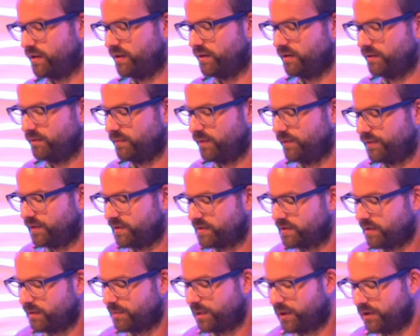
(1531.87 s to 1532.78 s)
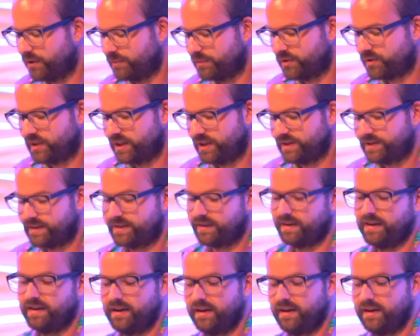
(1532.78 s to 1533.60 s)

uh, with those low powered machines